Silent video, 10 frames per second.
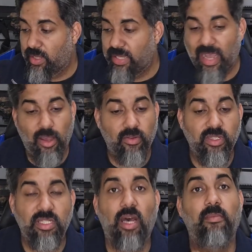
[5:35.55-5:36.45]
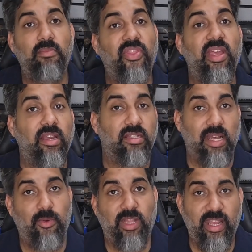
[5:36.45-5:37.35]
Now, some things
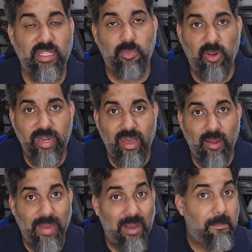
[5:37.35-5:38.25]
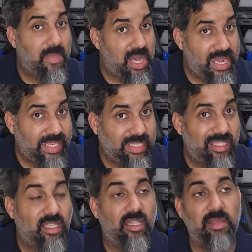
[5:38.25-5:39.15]
I would like to point out about
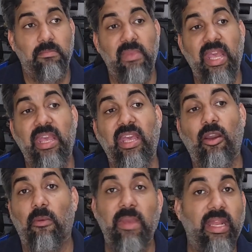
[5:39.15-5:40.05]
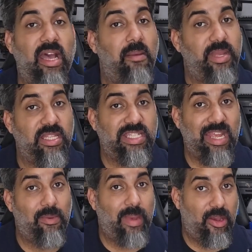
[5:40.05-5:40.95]
mine that may or may not be the
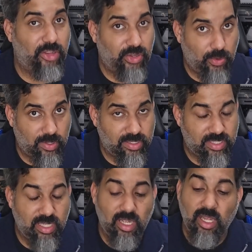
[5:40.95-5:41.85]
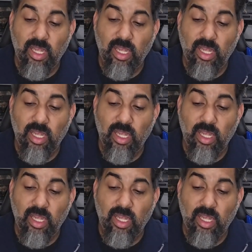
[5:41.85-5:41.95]
same about yours.